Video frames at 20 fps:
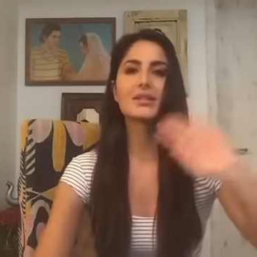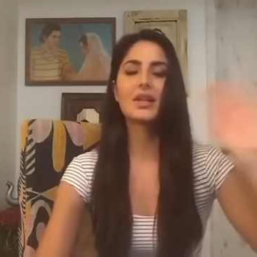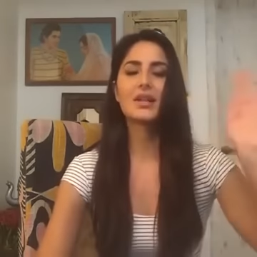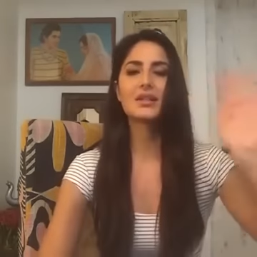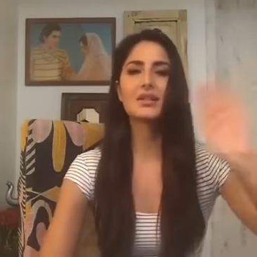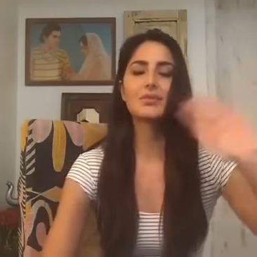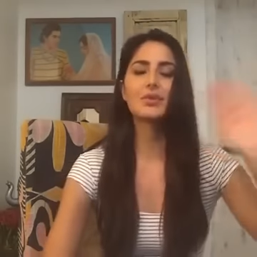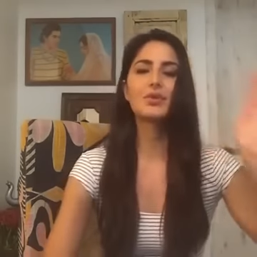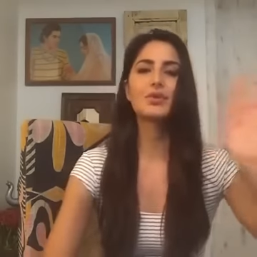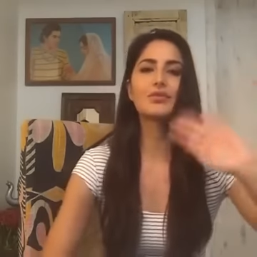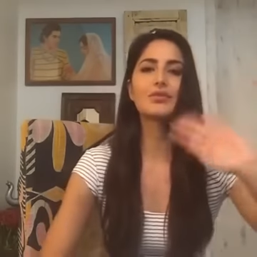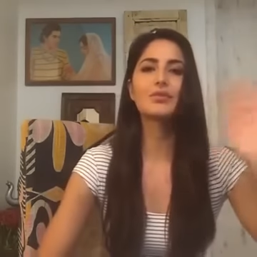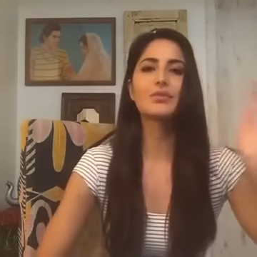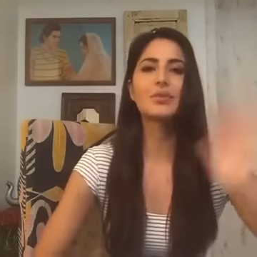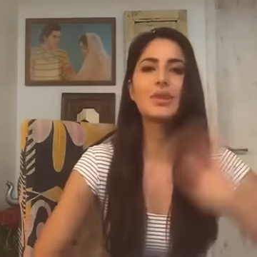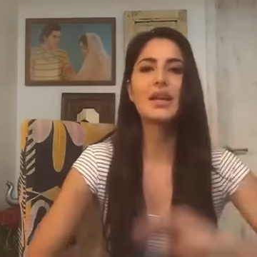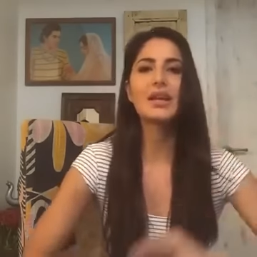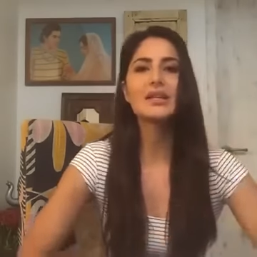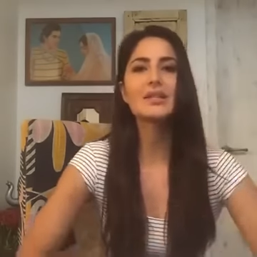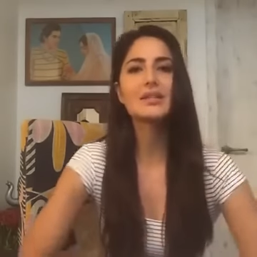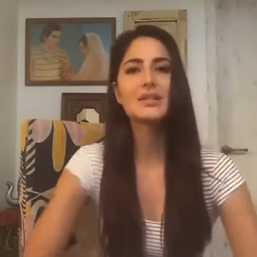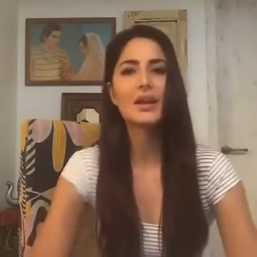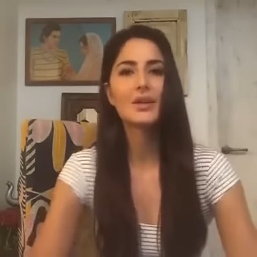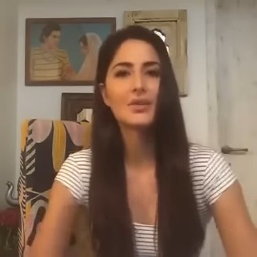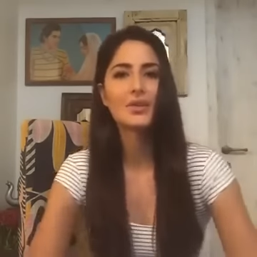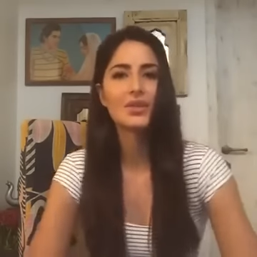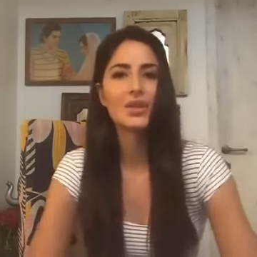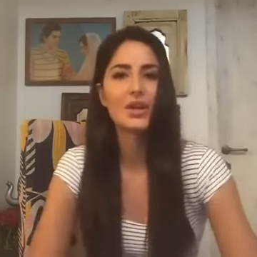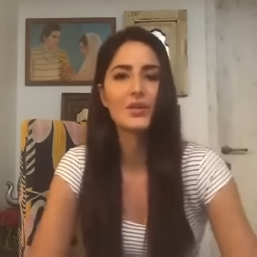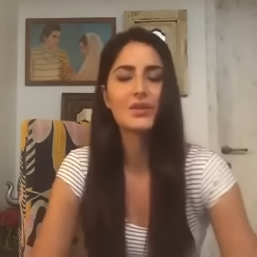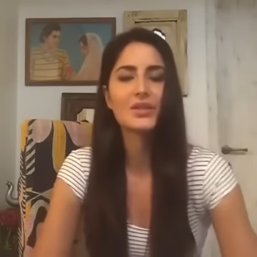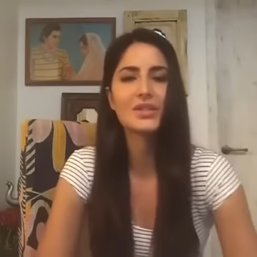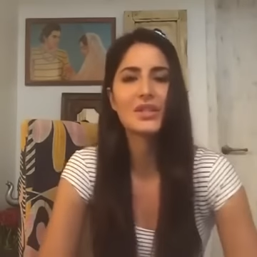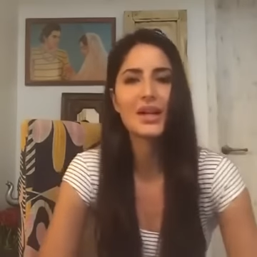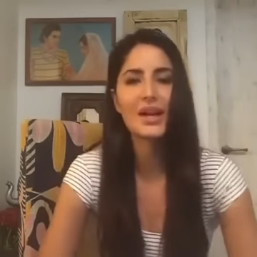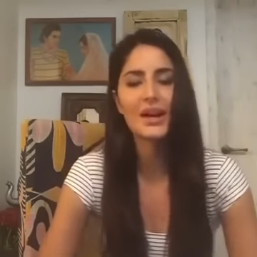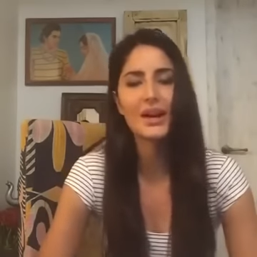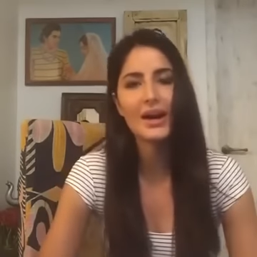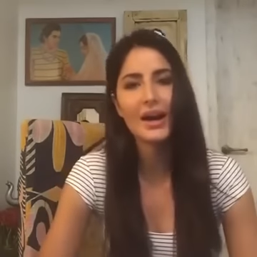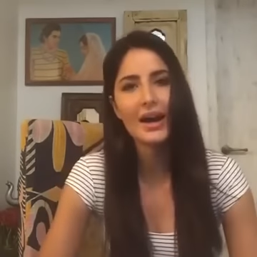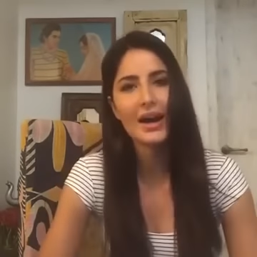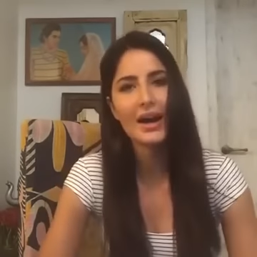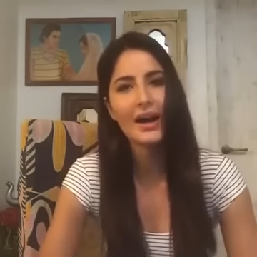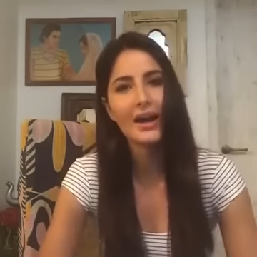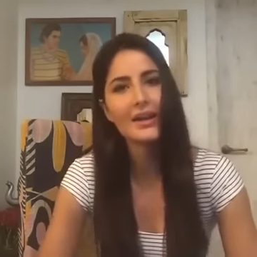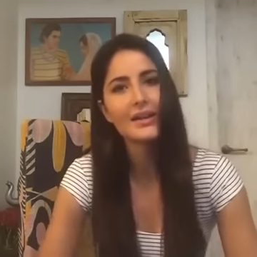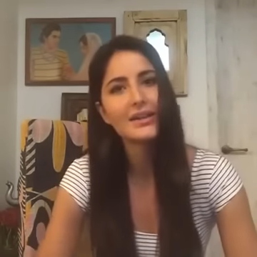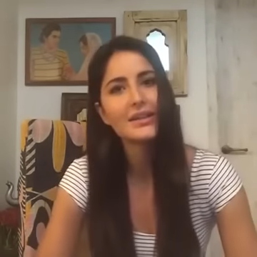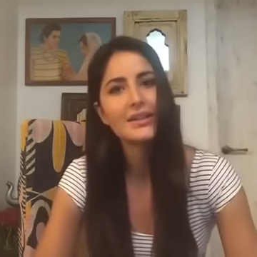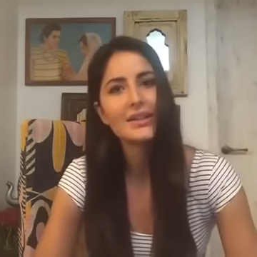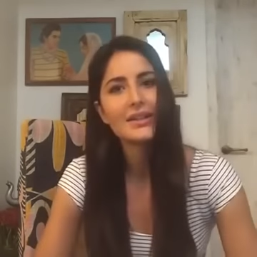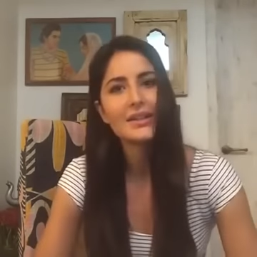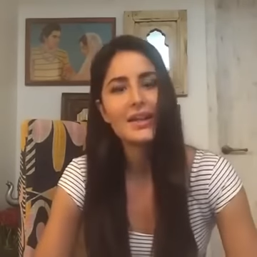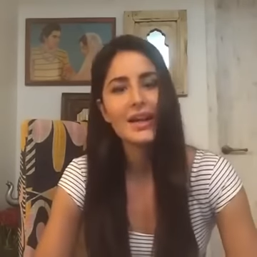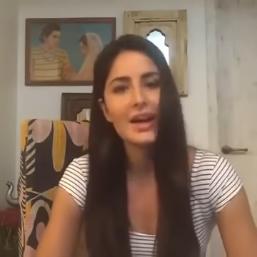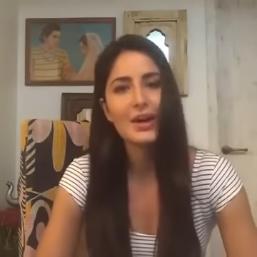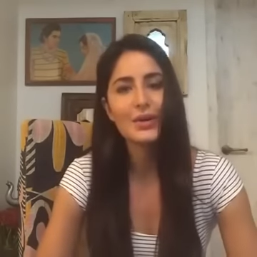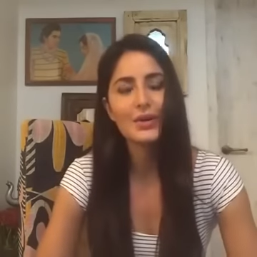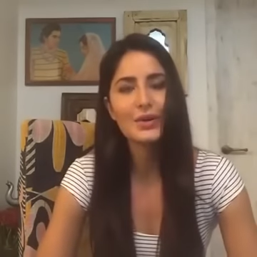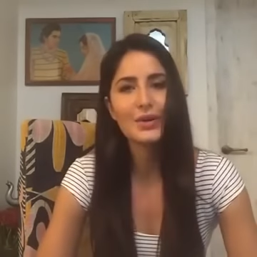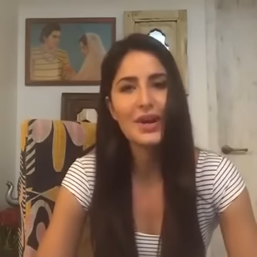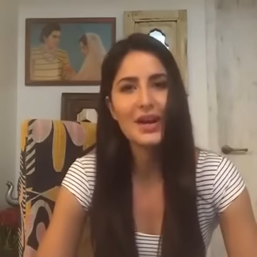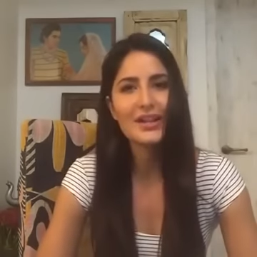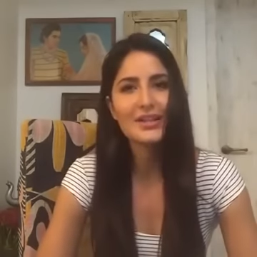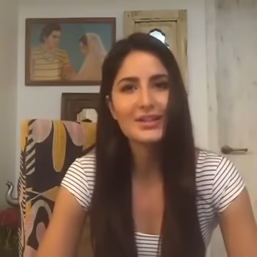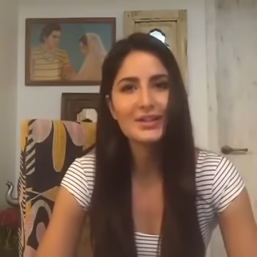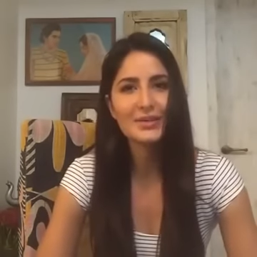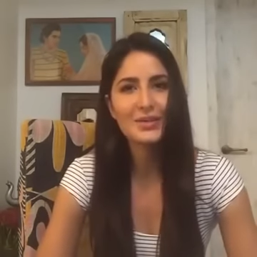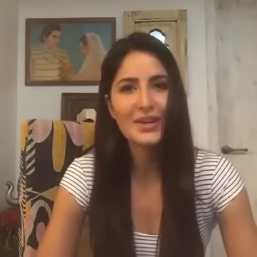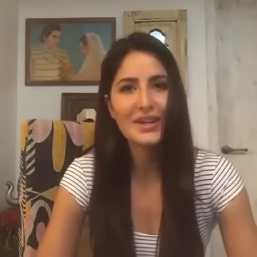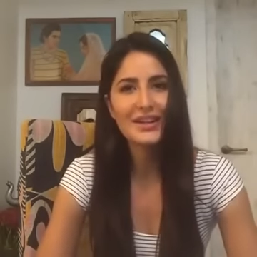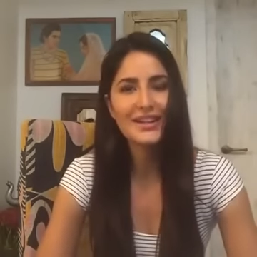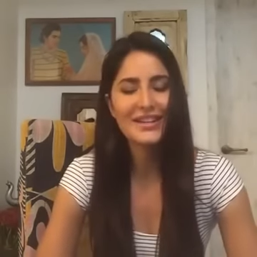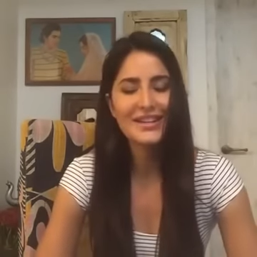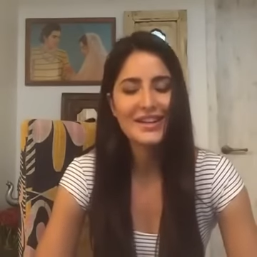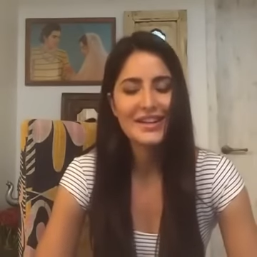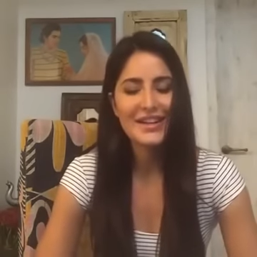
That's a beautiful place. I wish I was there. Hi, how are you guys doing?